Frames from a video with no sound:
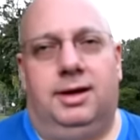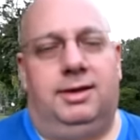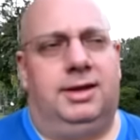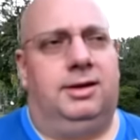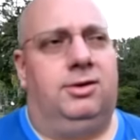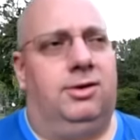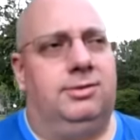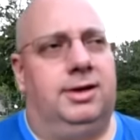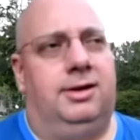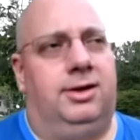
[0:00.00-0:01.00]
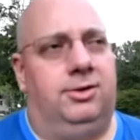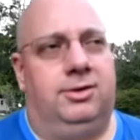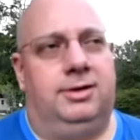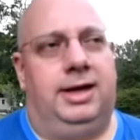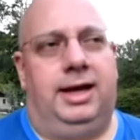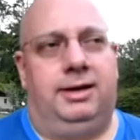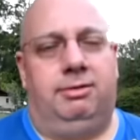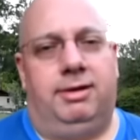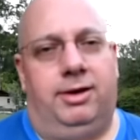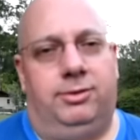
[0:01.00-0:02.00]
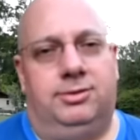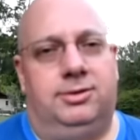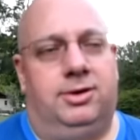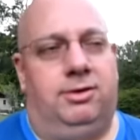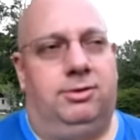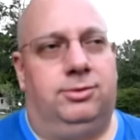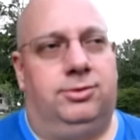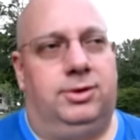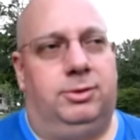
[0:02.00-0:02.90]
I think it costs like $180,000.